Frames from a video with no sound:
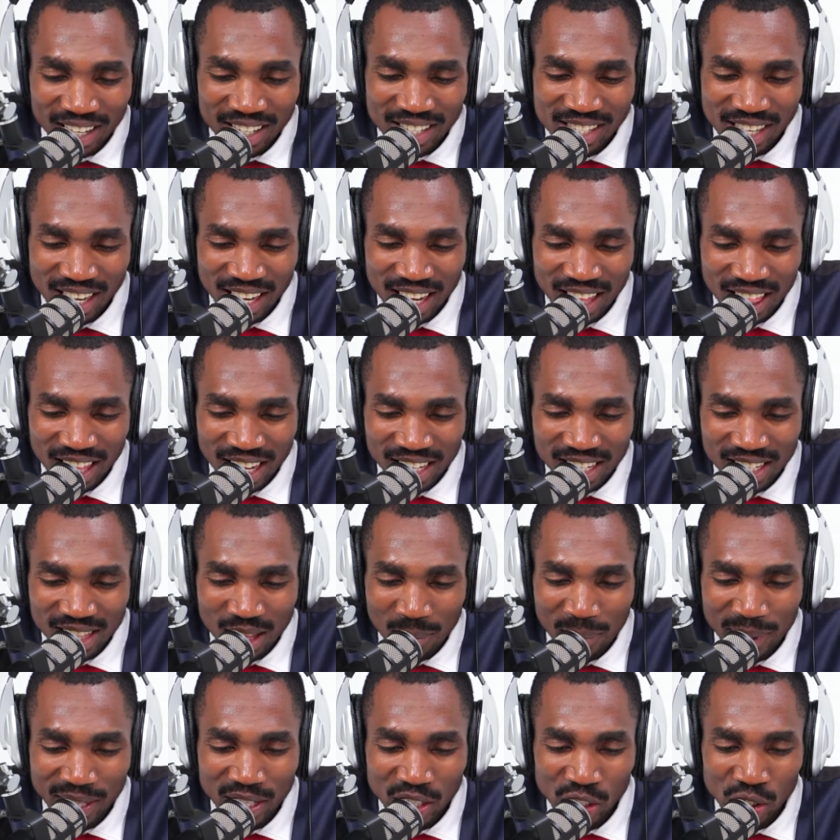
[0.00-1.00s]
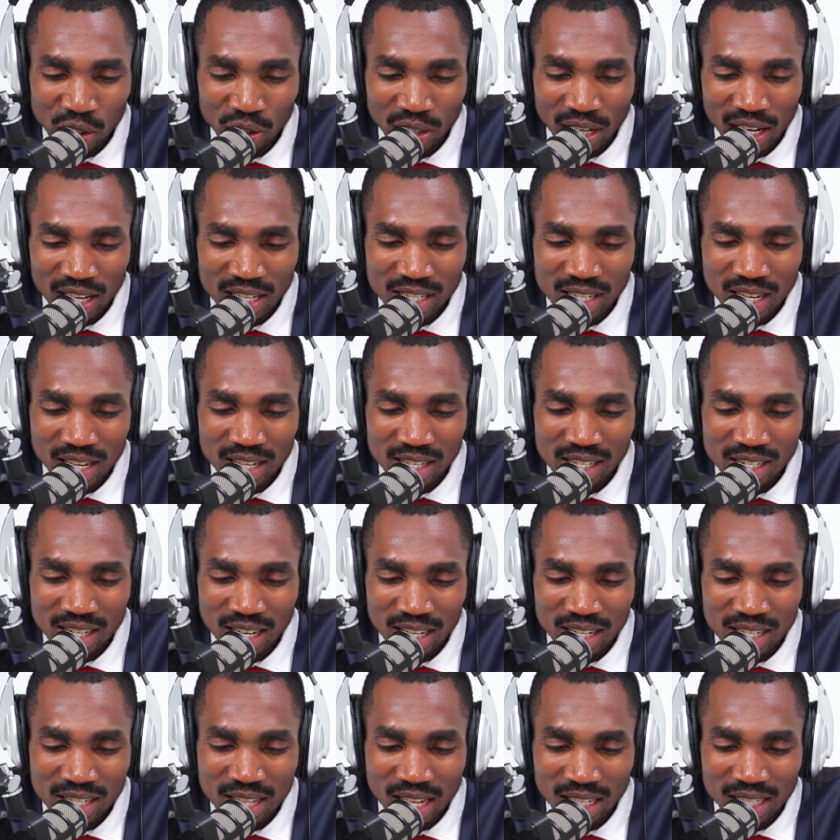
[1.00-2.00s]
saying that the petitioners
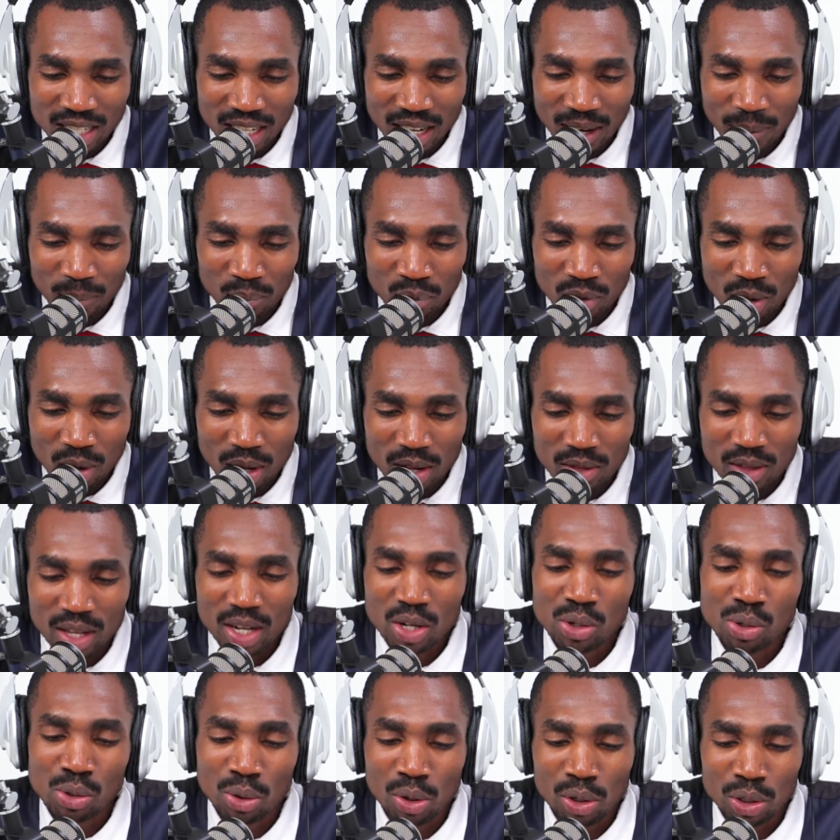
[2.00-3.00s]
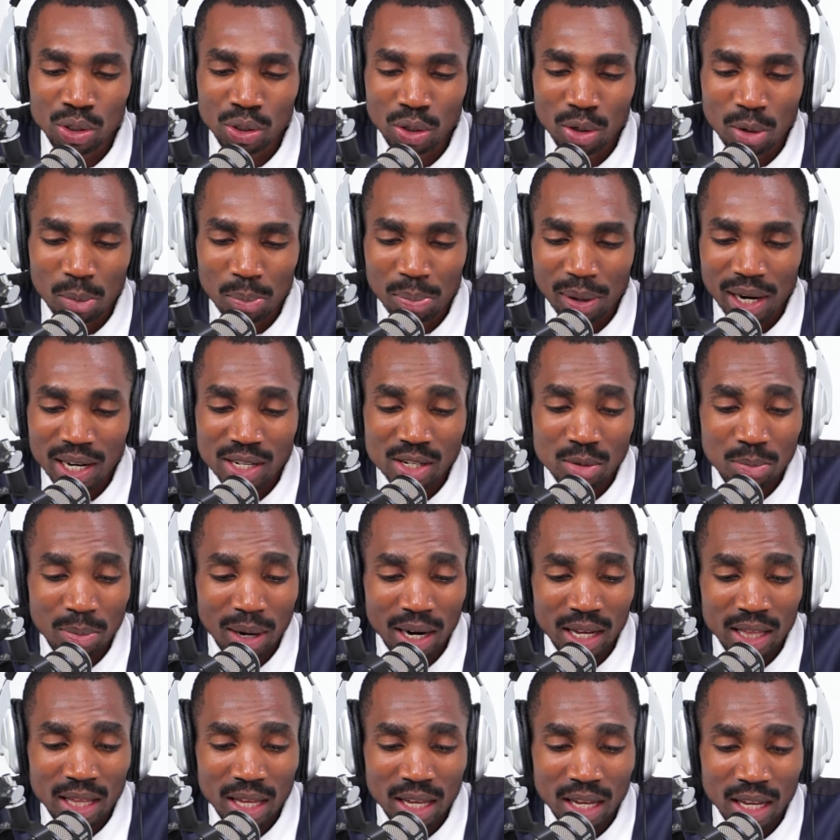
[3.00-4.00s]
states that the resolution passed
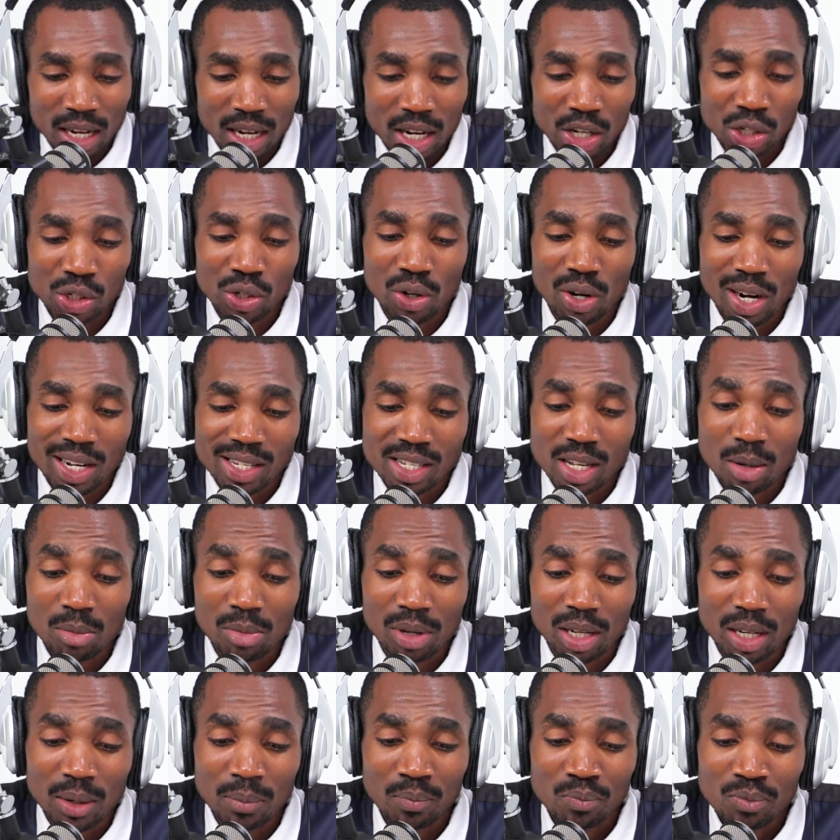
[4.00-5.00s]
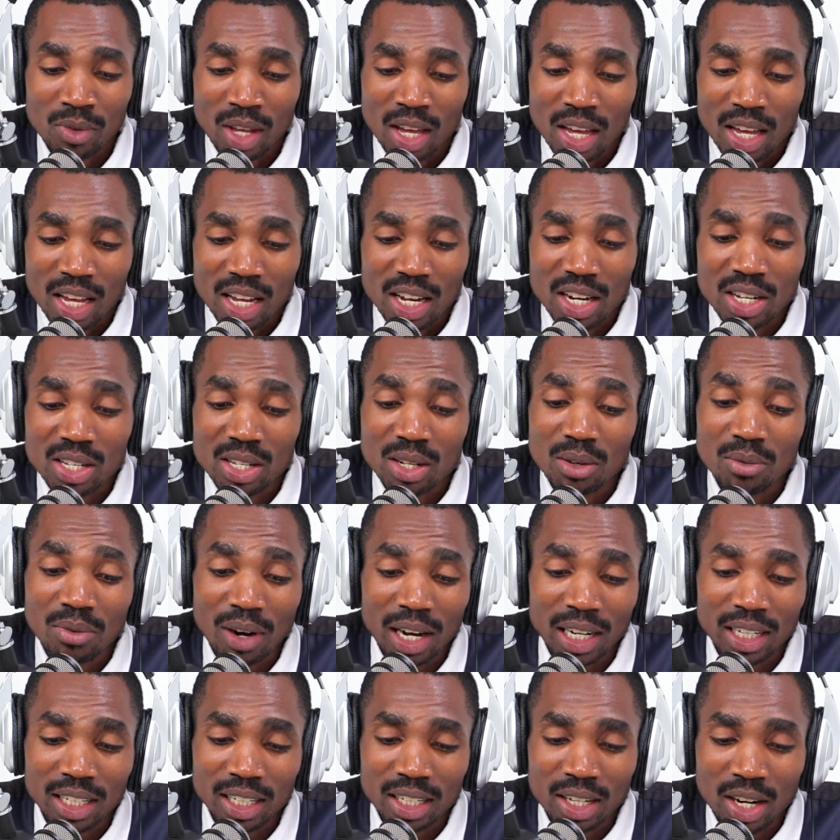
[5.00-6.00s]
by the National Assembly is
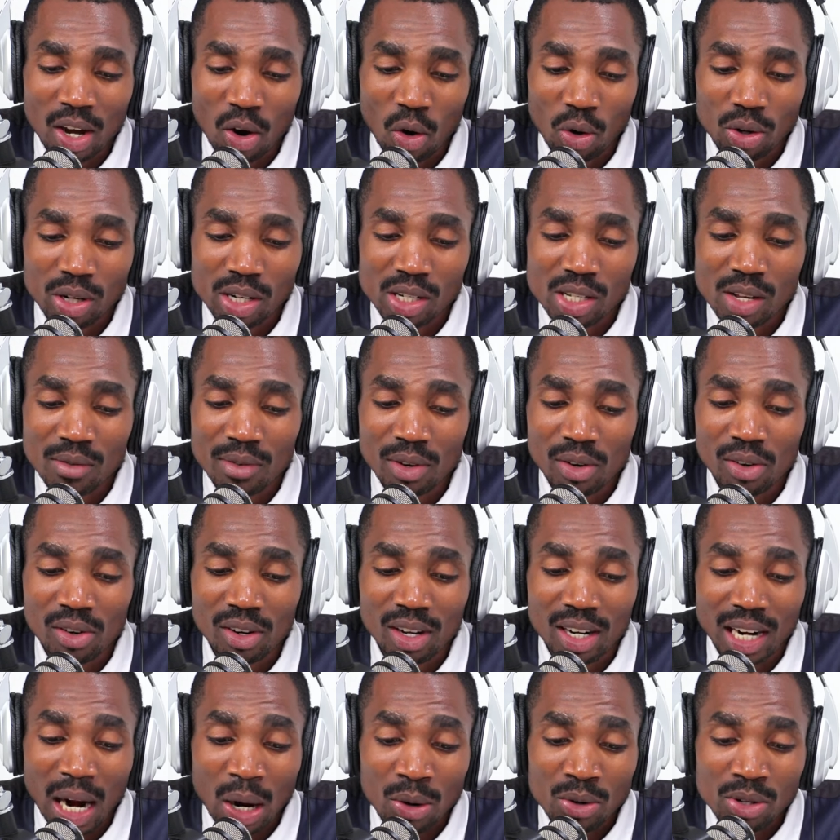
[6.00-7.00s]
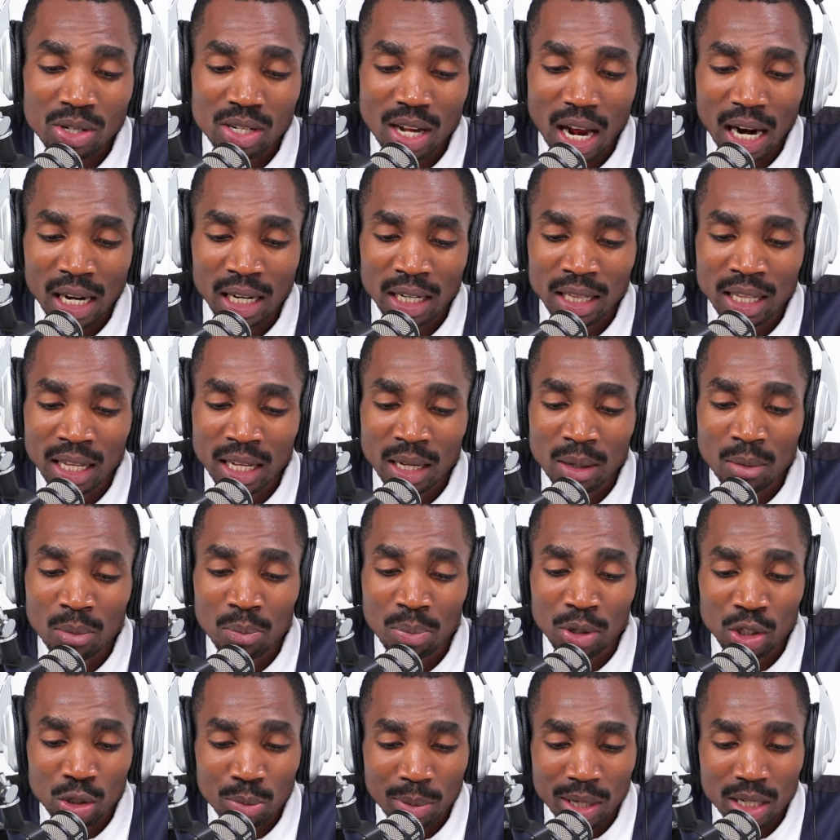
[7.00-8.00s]
invalid on several grounds, and the
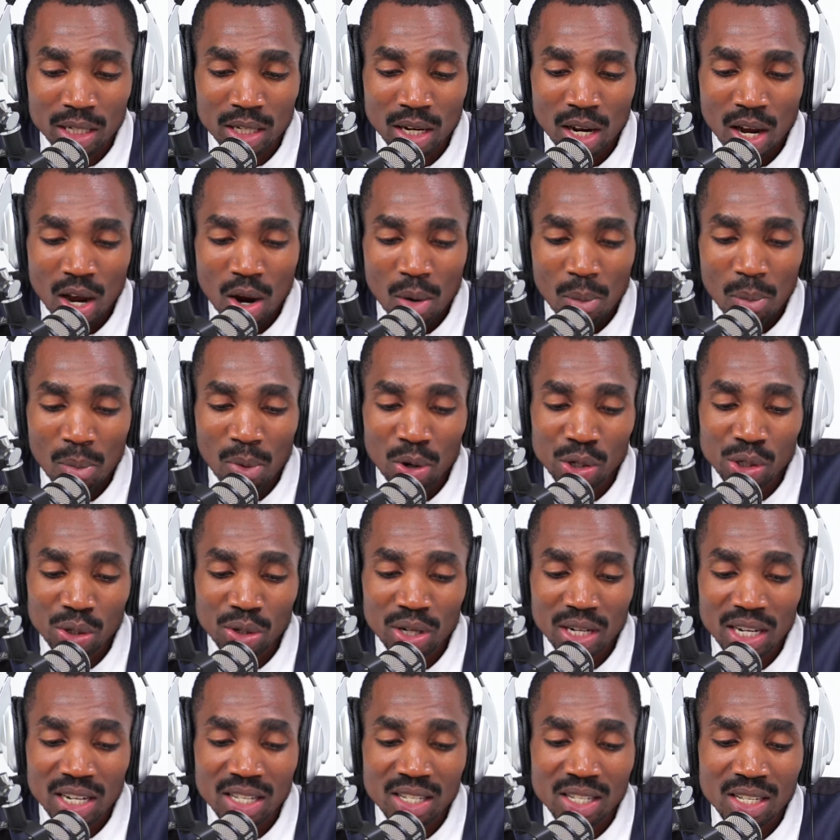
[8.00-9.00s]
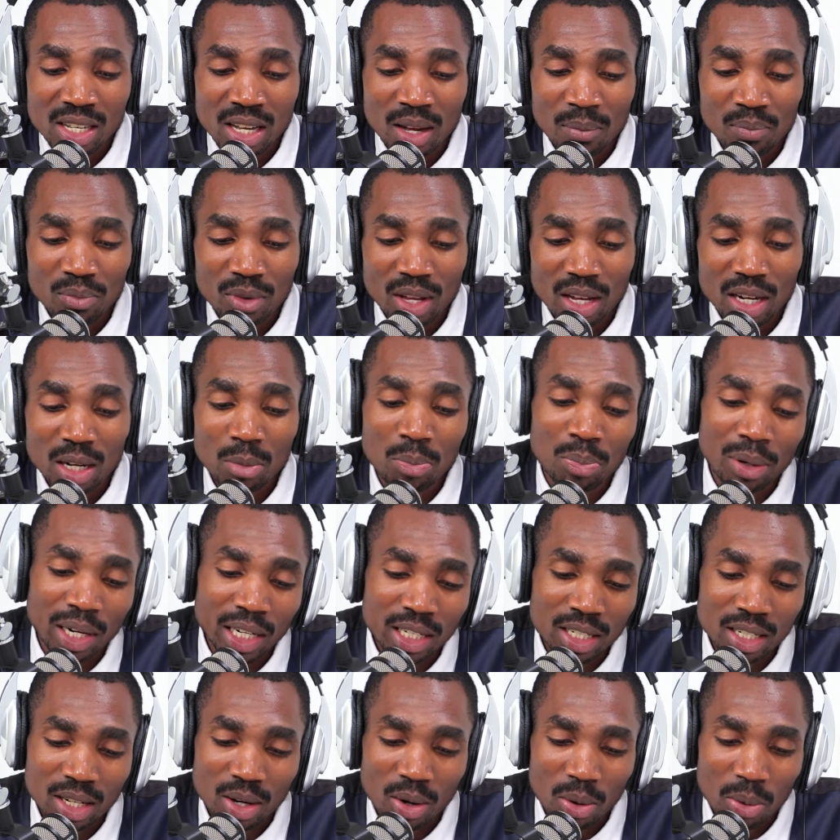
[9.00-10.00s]
impeachment motion is
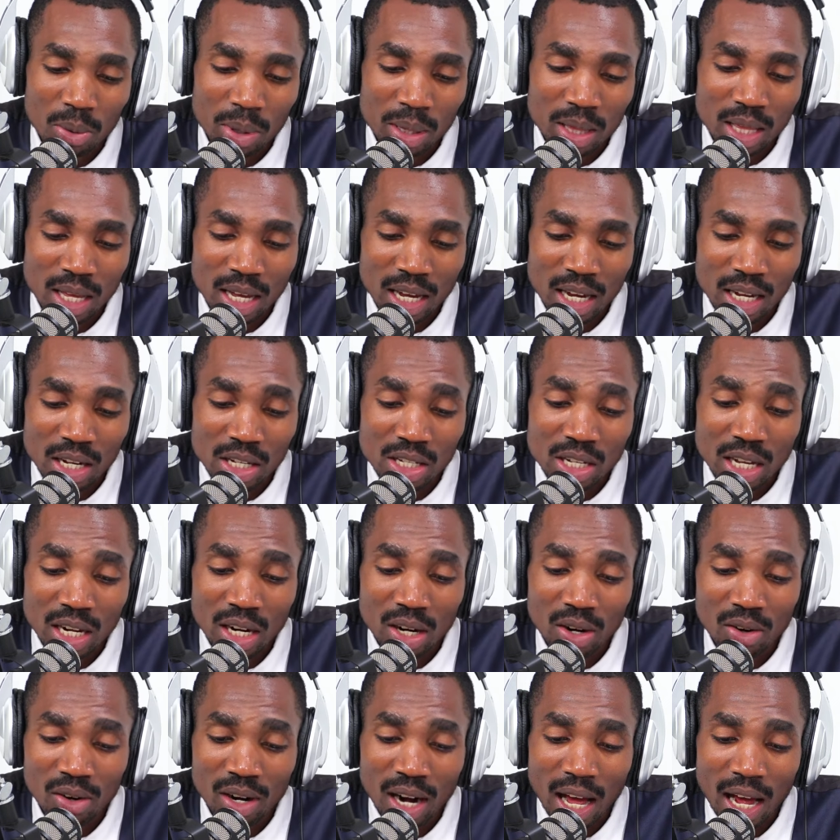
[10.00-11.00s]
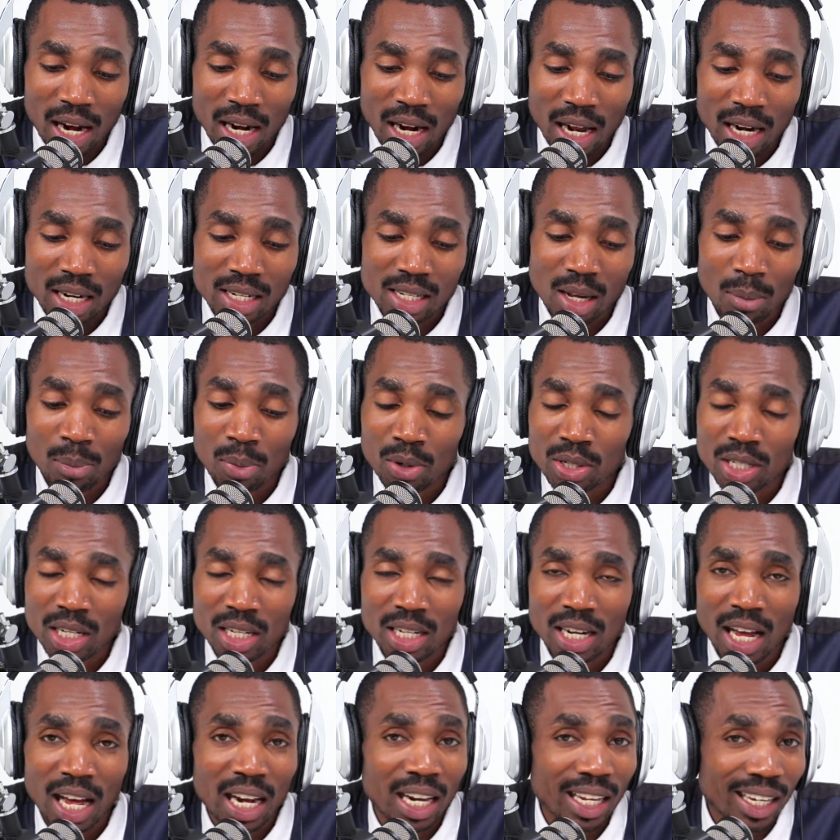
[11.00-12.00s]
replete with the general and
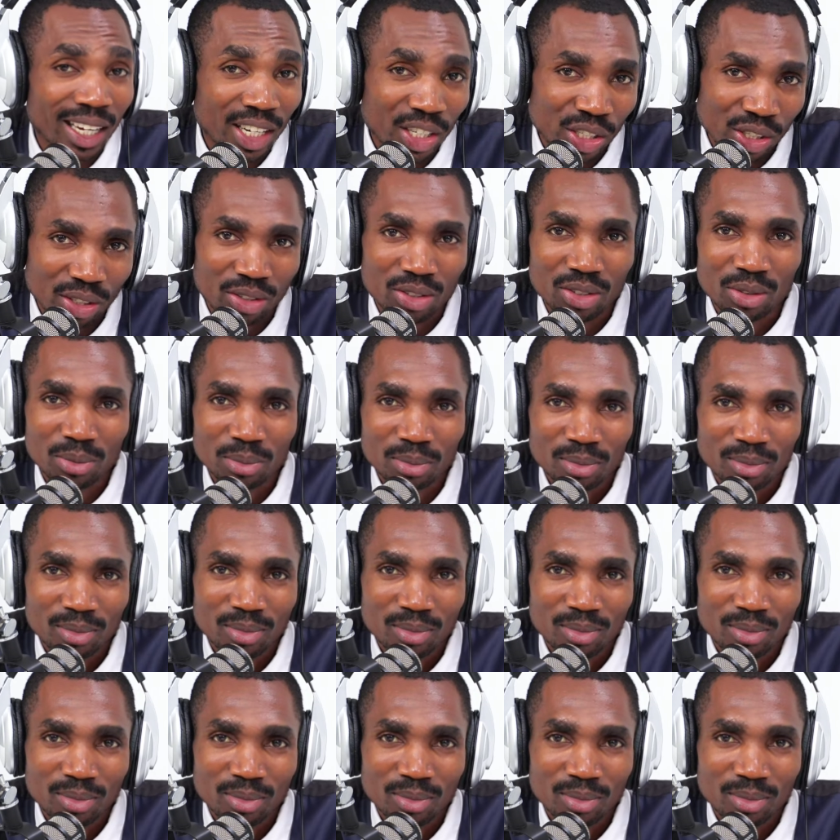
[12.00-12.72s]
unsupported allegations.